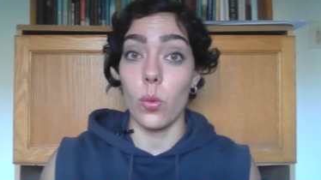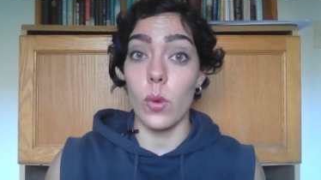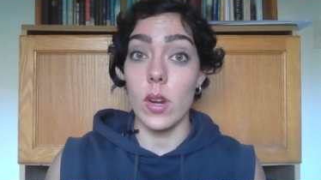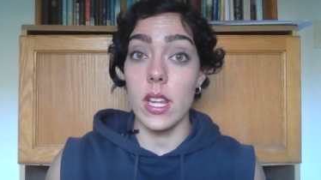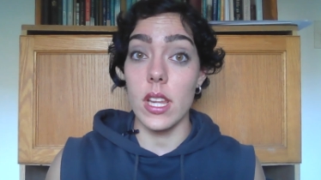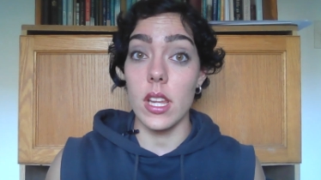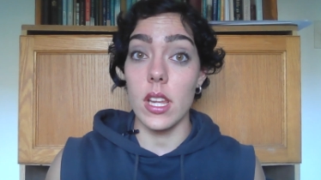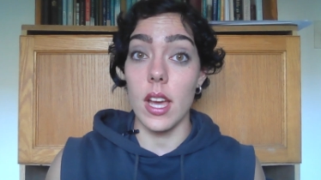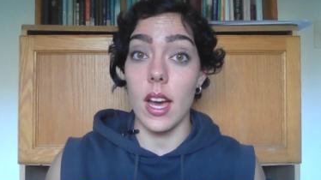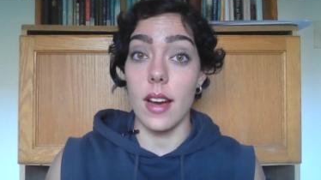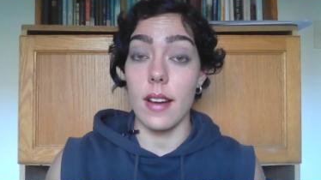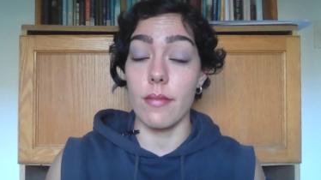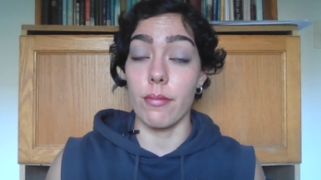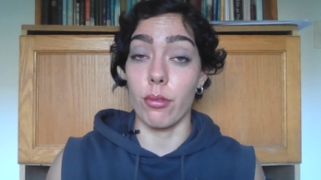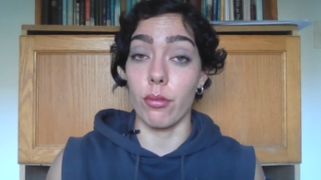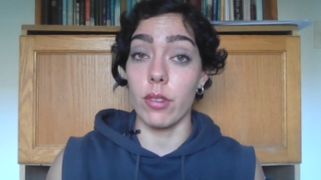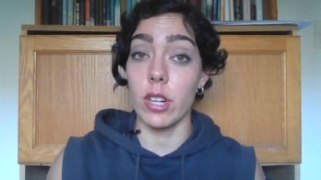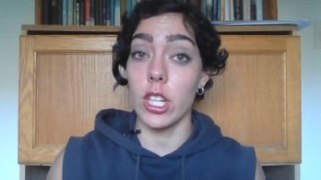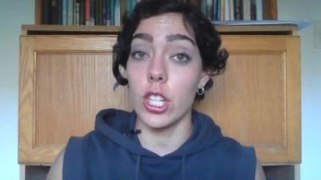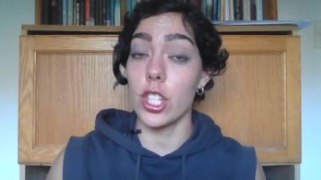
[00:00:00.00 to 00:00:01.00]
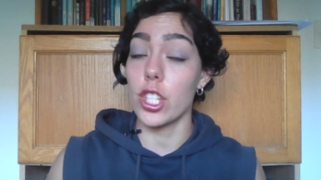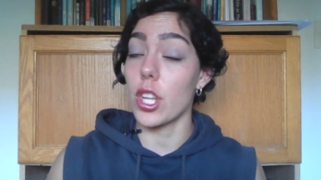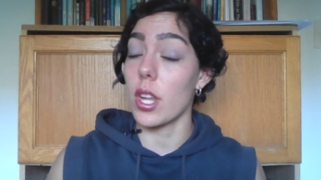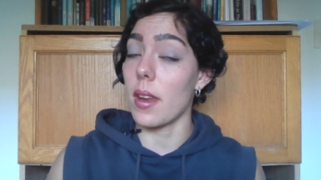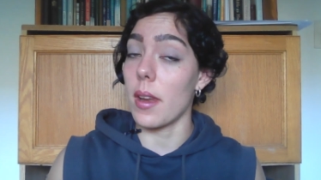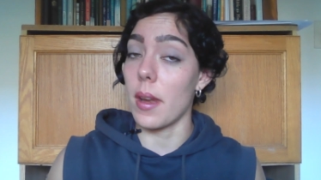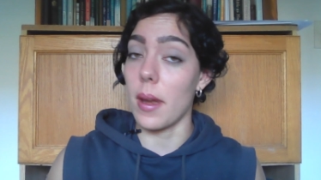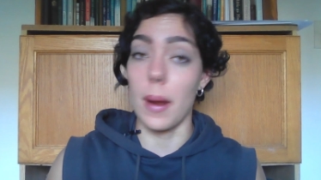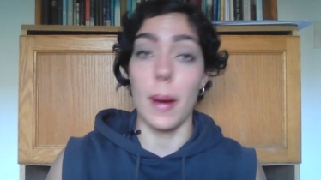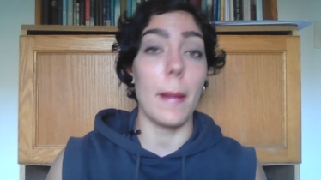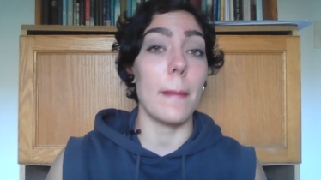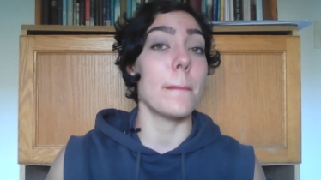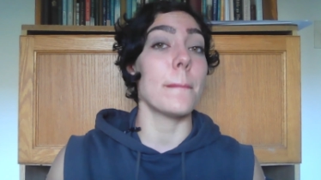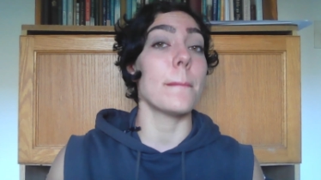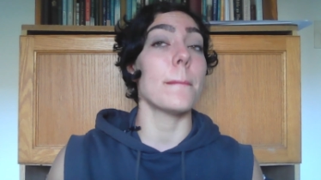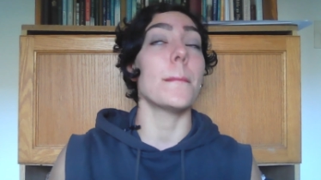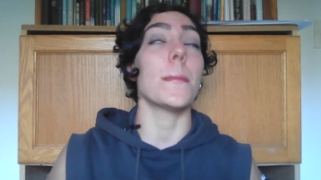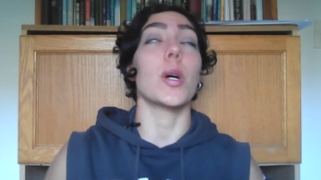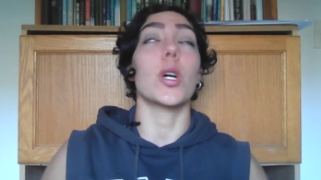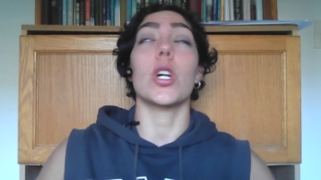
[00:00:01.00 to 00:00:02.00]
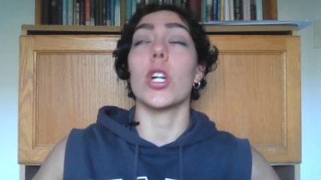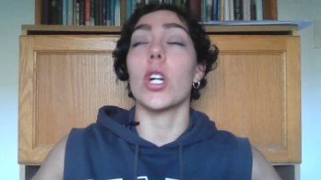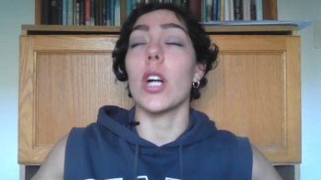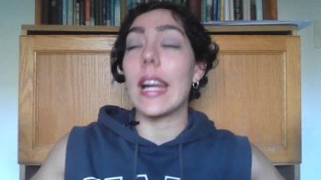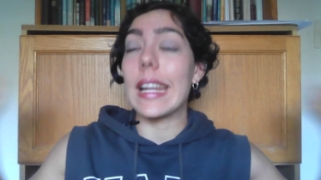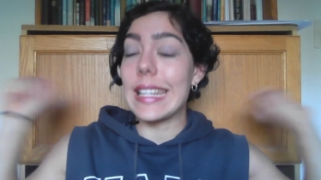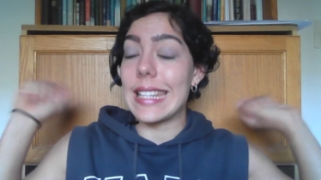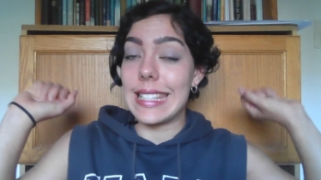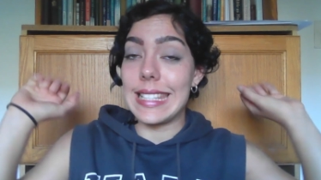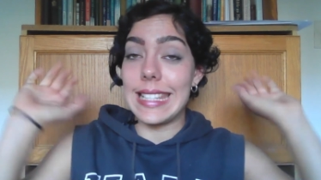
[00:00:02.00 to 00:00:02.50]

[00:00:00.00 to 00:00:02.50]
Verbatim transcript: We have reached number